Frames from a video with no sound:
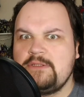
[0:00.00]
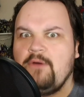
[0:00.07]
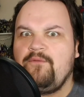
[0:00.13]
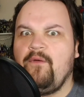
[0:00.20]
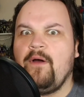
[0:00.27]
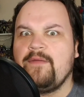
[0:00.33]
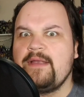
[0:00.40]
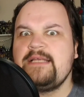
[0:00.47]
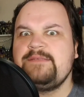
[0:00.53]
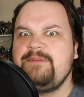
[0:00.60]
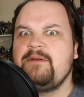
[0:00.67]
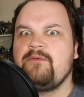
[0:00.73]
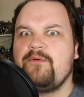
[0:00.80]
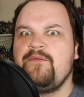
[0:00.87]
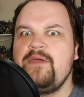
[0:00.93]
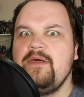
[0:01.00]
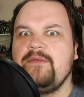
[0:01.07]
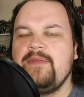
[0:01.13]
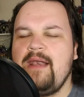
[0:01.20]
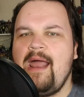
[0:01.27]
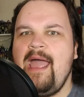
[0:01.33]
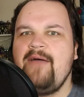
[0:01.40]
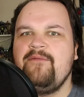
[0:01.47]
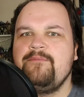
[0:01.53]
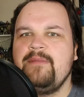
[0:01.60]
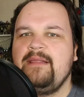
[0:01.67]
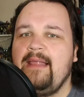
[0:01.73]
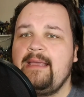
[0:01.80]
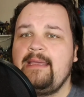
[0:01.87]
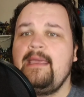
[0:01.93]
so far that has been revealed that I
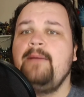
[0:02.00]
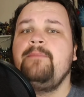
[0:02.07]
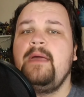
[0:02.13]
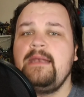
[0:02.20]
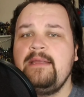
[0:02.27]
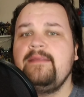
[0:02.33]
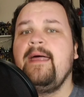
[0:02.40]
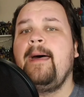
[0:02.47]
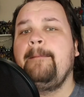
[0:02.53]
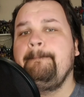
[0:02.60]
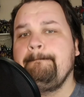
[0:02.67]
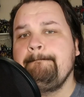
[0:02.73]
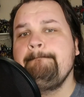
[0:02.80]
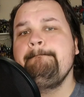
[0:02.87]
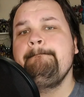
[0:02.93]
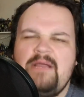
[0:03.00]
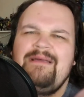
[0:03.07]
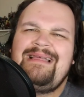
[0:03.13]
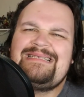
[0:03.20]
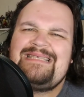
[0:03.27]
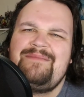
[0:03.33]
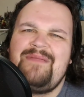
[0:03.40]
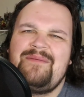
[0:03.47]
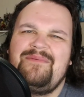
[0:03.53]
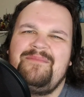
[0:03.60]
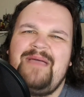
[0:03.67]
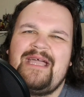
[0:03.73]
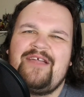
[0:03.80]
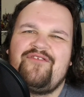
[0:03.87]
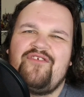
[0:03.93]
haven't been like, yep, I need that. Well, except
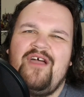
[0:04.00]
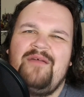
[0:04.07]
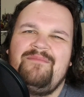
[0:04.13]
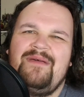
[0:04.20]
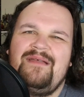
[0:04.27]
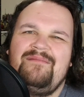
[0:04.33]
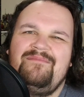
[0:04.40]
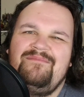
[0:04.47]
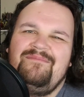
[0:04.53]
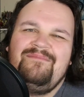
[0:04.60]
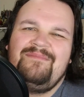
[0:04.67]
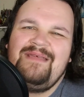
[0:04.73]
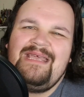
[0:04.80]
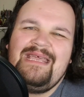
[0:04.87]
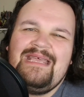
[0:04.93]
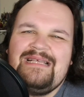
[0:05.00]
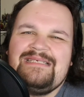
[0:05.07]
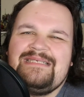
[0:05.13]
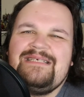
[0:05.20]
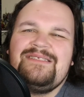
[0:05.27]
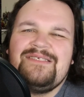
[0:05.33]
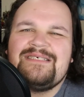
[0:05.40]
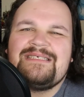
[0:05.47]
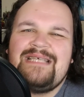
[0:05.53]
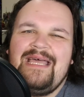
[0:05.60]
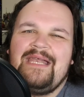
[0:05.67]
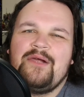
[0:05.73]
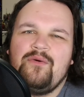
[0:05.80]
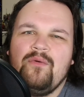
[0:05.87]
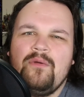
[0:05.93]
maybe Megatron, but he still
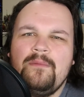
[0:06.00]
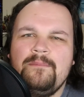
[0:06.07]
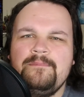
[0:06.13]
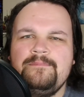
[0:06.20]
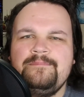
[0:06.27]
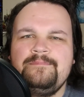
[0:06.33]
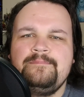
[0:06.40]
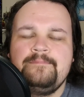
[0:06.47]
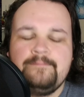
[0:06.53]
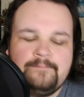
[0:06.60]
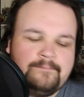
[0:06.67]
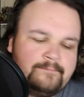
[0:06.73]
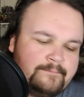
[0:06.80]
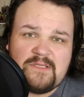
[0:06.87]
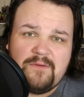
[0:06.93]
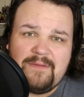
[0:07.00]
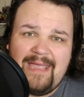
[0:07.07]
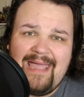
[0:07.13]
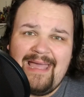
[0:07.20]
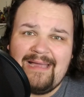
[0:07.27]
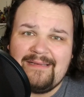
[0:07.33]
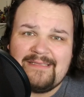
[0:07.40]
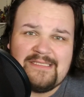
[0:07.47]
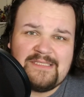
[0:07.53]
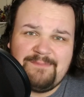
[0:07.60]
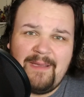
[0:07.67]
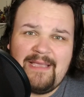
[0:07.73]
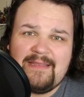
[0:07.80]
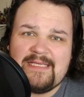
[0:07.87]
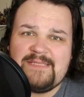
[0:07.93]
looks kind of cool. So yeah,
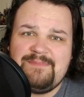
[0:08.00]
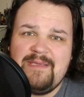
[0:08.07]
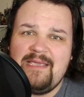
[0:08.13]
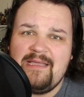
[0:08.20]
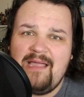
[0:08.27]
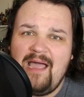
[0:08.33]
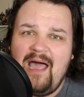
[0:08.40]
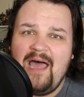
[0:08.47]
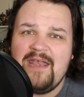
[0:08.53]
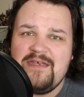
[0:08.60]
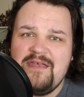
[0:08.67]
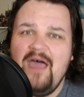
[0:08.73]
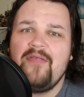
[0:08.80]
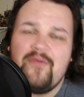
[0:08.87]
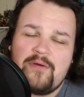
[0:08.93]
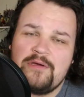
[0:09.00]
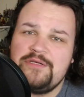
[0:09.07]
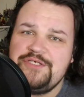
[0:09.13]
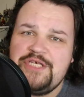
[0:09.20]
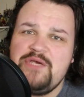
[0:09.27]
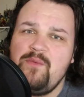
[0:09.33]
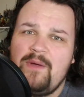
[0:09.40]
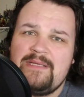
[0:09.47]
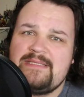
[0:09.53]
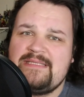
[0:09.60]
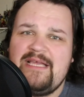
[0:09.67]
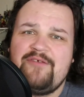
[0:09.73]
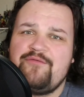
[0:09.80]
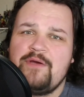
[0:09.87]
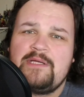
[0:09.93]
despite this being another G
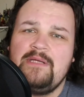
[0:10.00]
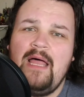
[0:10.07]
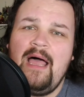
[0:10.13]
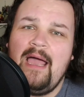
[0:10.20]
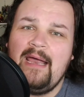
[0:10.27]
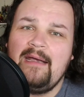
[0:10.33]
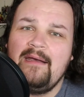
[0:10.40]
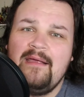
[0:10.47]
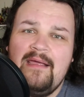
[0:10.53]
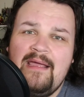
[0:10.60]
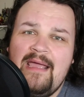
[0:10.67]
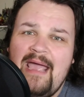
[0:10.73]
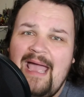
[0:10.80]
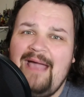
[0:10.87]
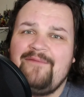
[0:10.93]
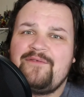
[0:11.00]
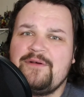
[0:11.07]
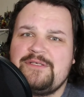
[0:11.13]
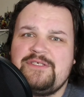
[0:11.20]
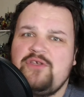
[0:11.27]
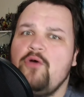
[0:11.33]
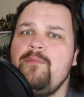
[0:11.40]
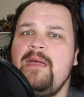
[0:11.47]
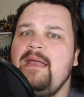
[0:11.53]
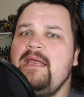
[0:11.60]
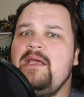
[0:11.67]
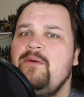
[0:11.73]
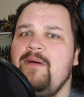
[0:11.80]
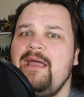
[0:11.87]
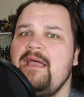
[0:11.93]
one-centric line, after so
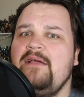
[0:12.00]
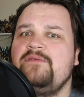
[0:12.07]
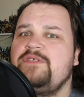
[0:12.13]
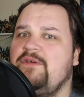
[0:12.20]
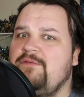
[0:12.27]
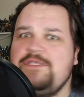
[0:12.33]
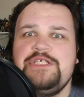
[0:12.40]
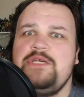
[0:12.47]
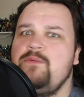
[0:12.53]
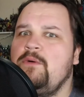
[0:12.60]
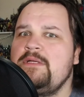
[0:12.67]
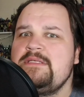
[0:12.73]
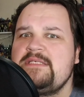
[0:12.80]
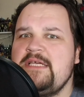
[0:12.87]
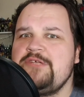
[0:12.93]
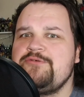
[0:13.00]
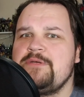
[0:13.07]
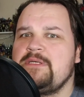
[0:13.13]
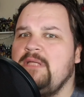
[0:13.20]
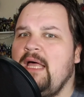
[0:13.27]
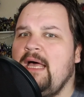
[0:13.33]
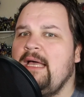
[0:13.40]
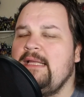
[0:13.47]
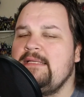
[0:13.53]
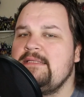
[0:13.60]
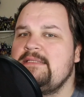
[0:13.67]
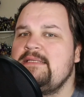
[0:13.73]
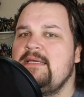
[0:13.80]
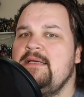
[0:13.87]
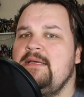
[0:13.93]
many waves of G one-centric
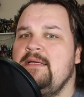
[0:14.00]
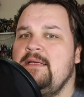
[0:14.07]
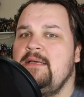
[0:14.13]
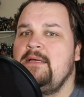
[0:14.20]
lines,